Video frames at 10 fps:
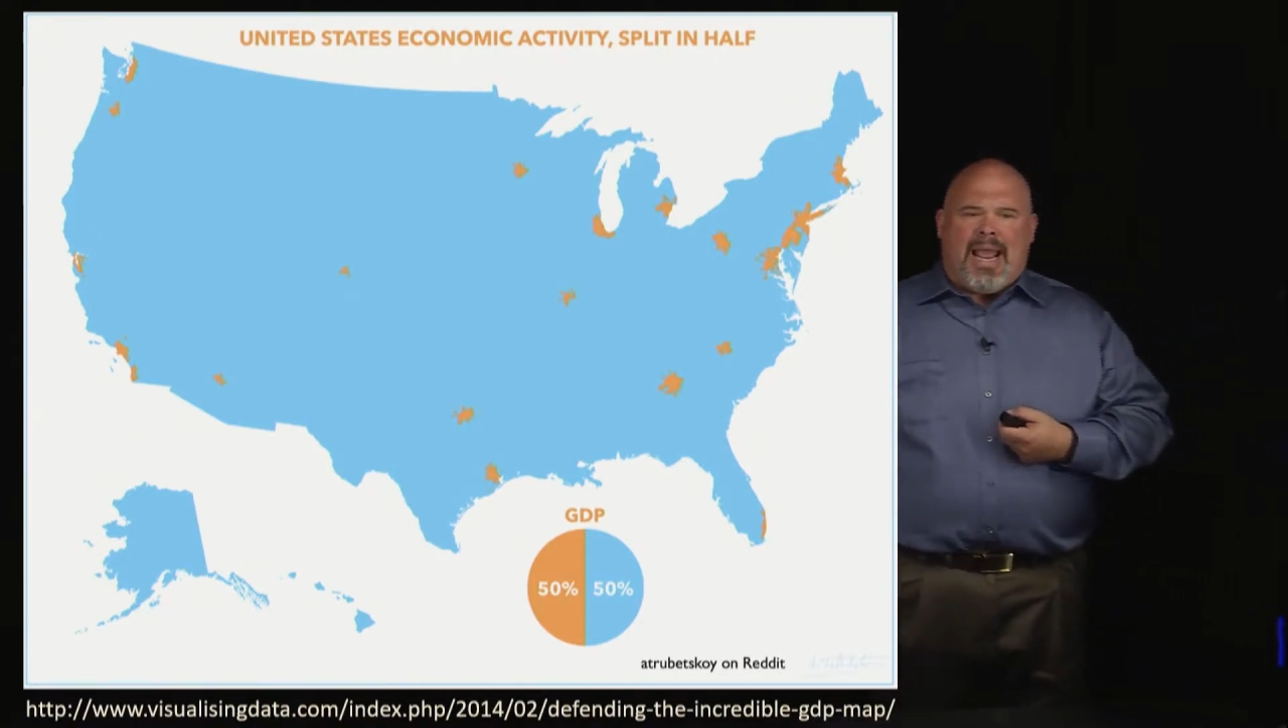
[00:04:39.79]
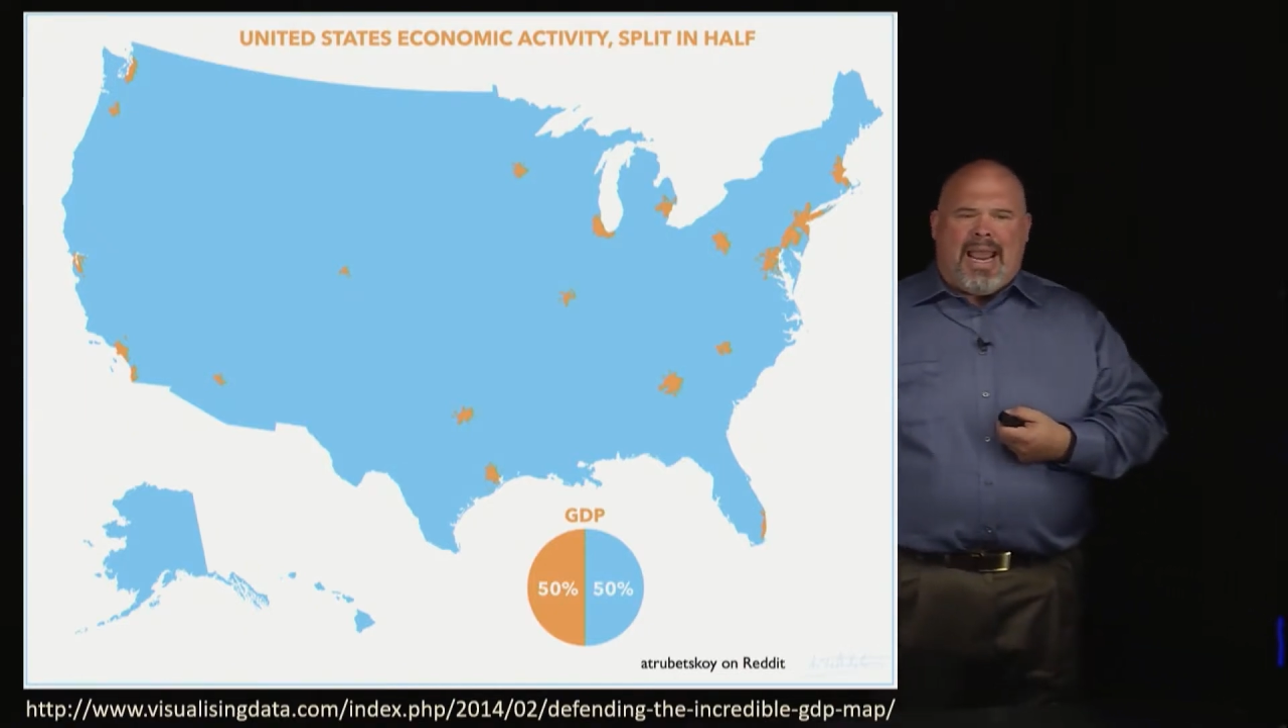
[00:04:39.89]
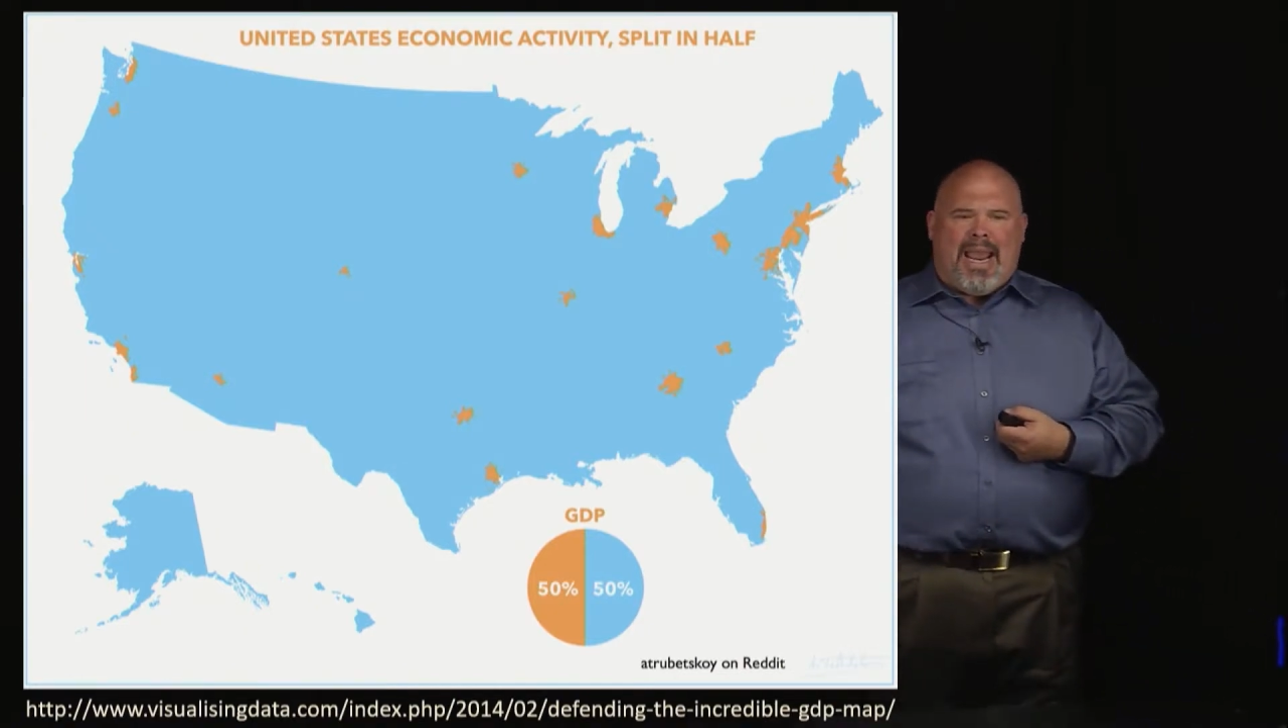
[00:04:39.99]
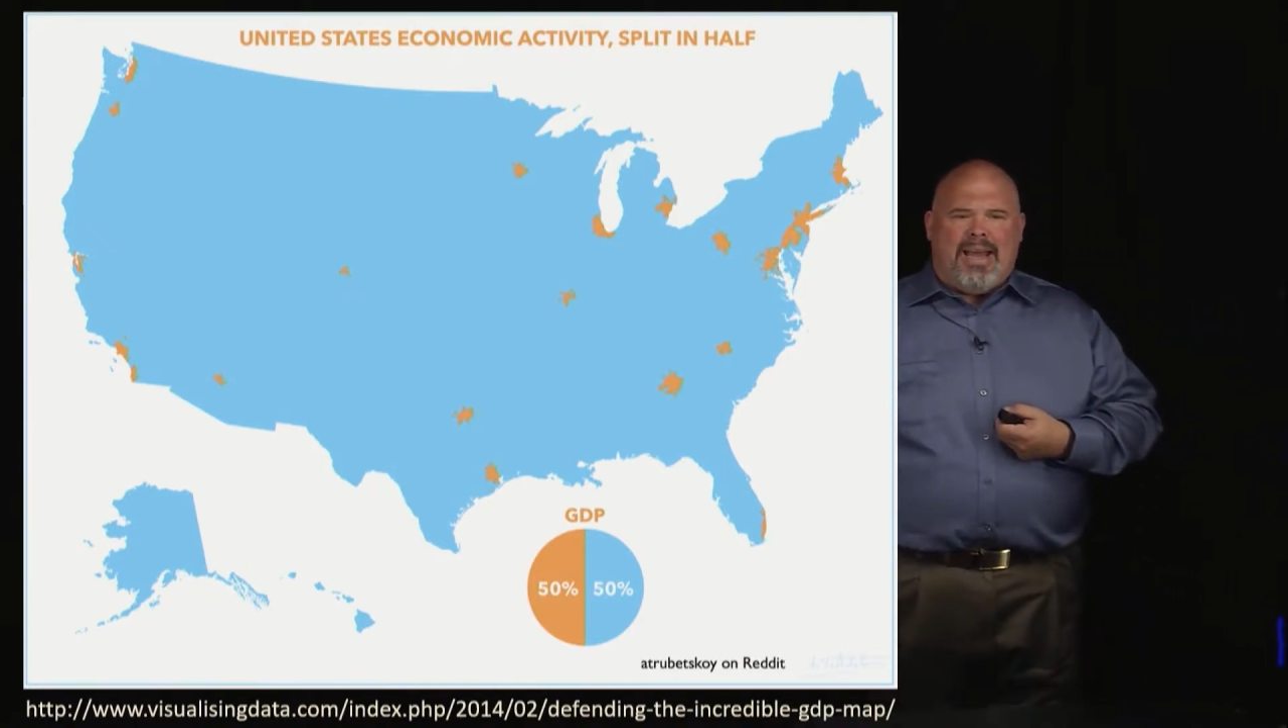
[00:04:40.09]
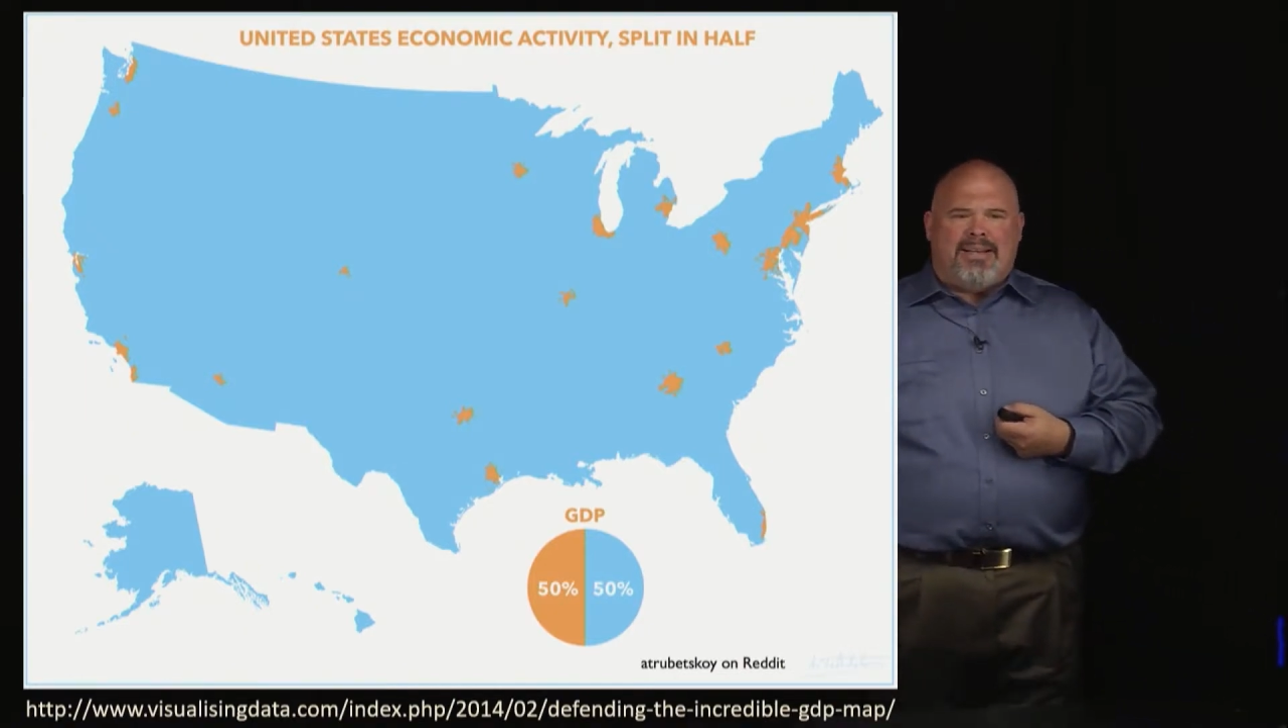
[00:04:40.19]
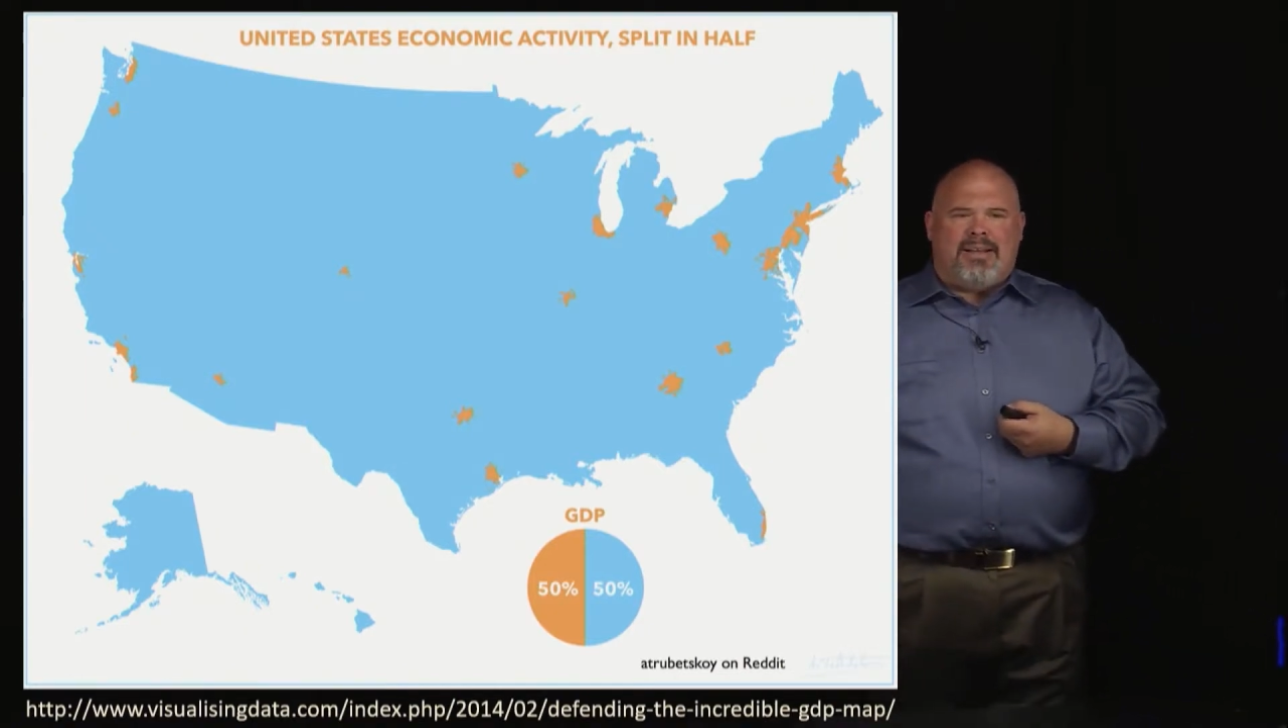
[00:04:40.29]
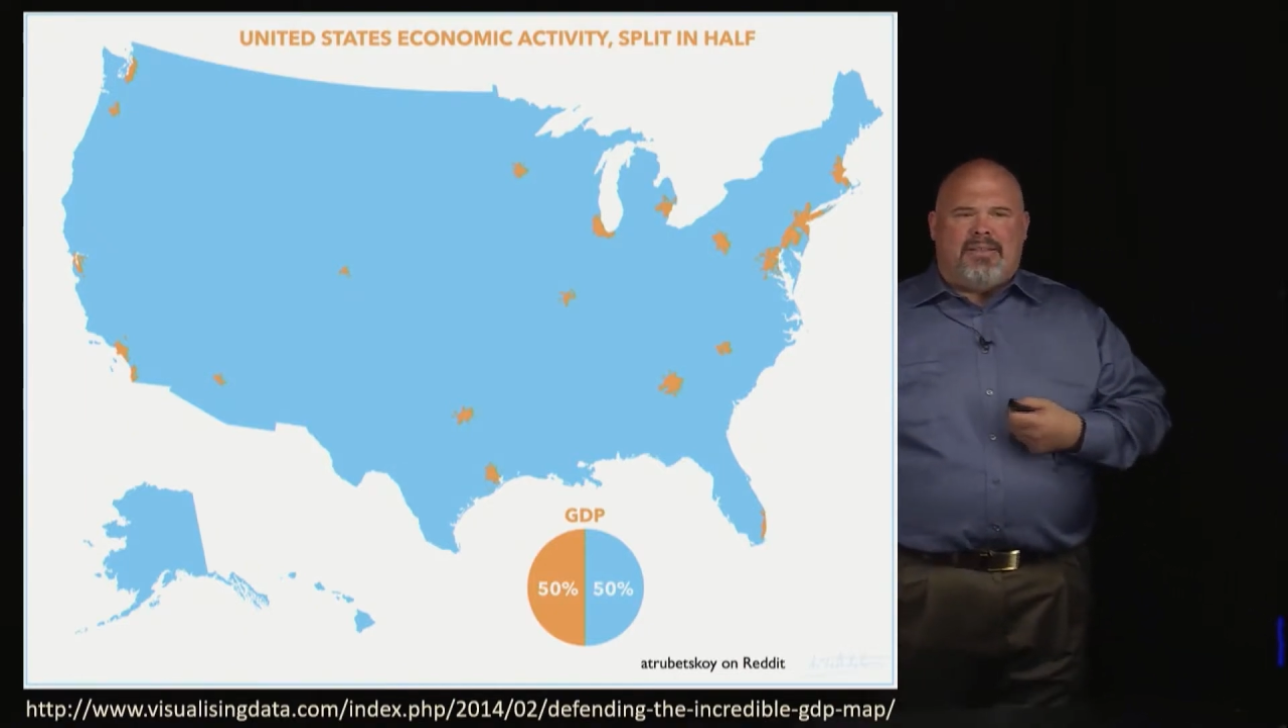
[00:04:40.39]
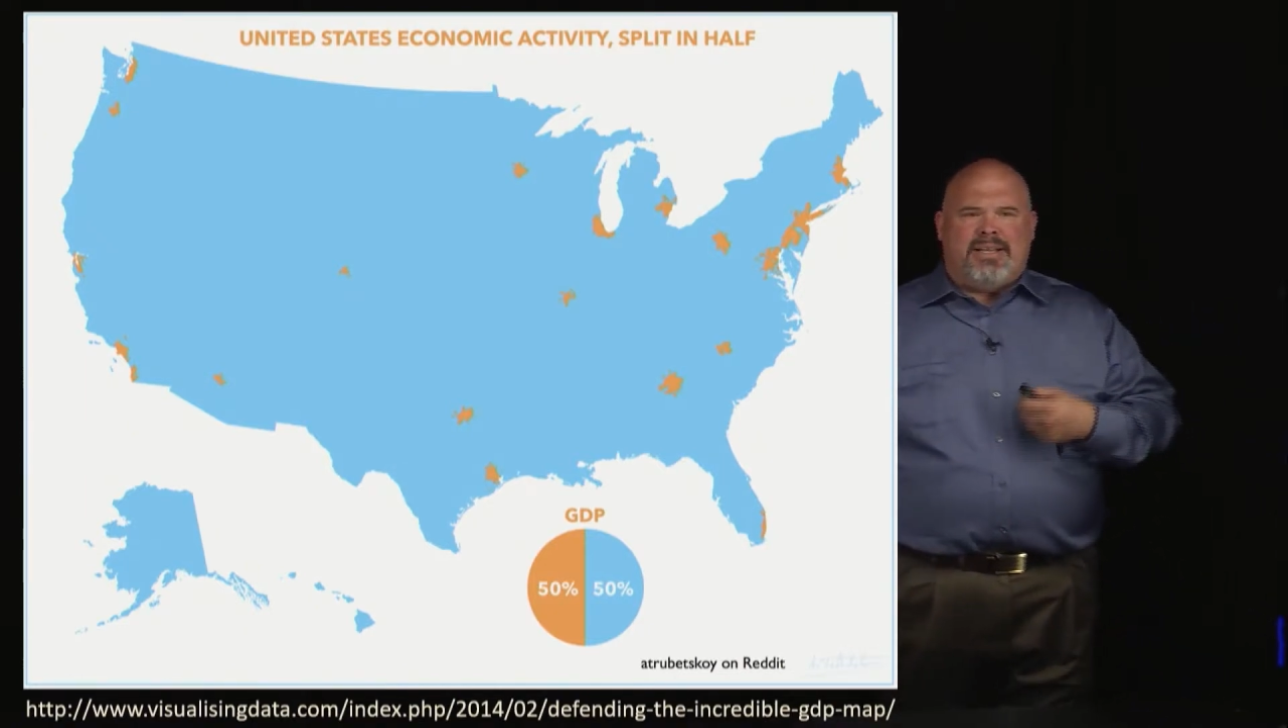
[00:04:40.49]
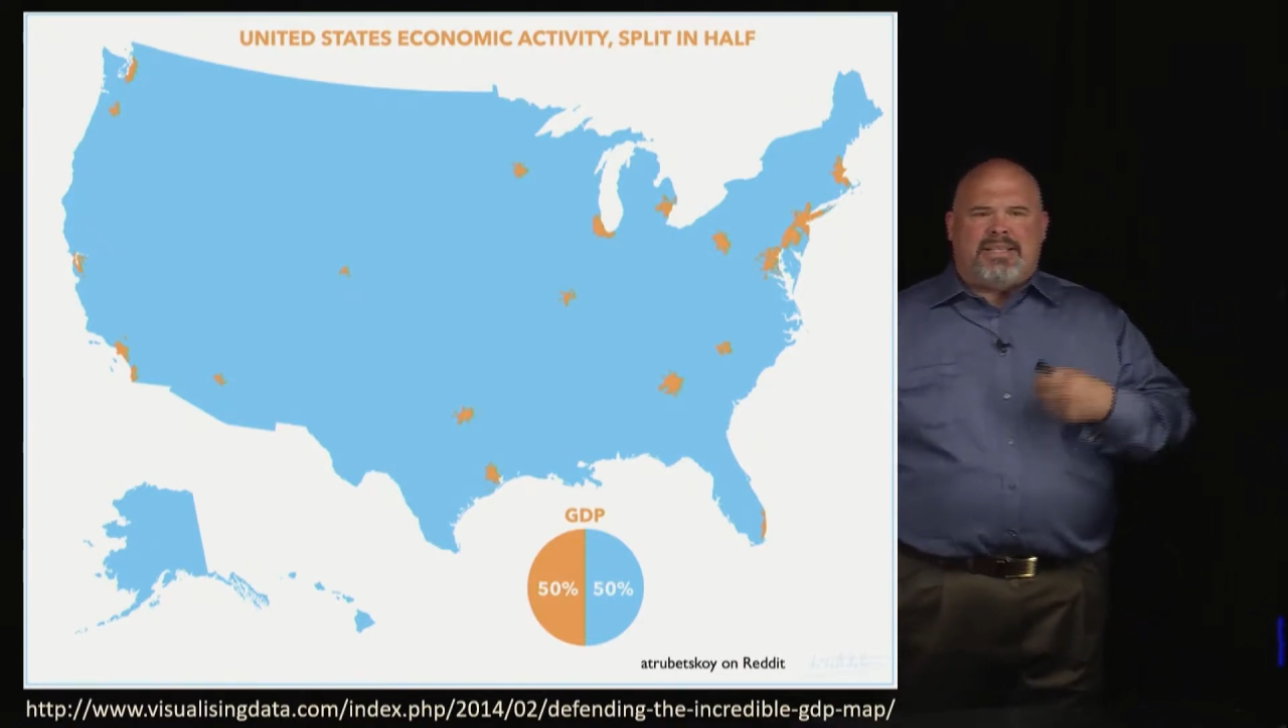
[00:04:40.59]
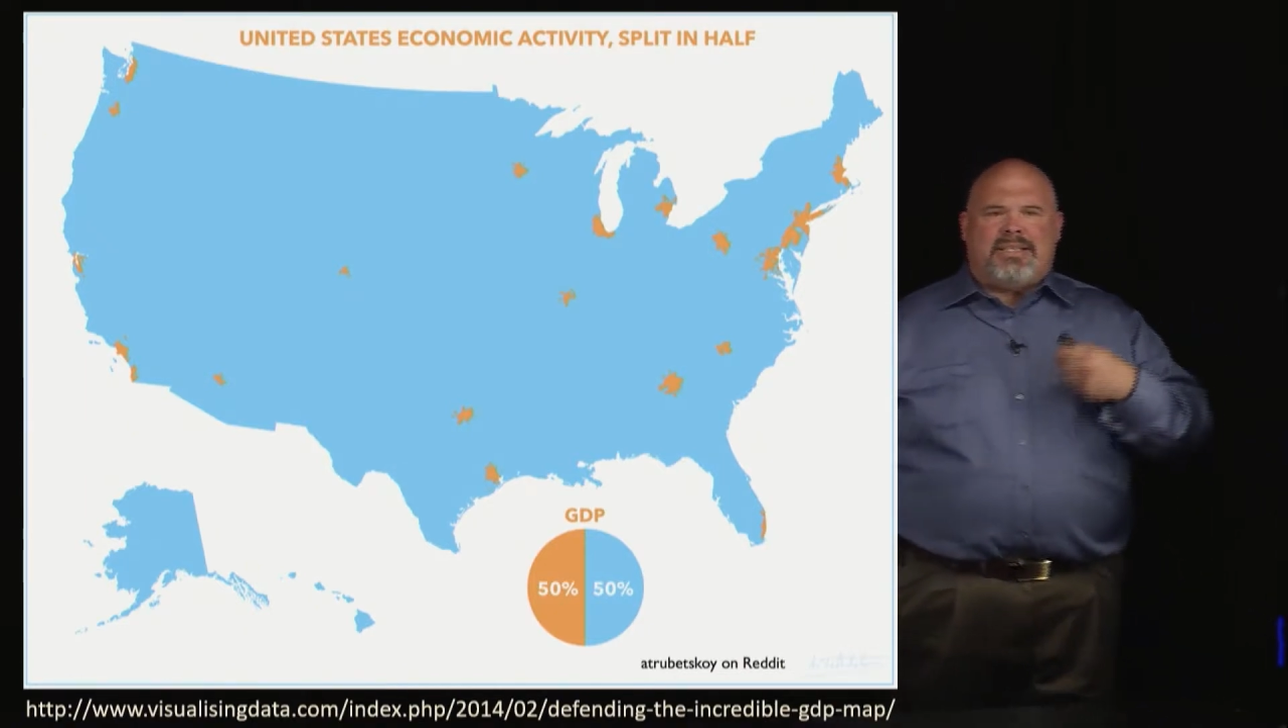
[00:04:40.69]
And this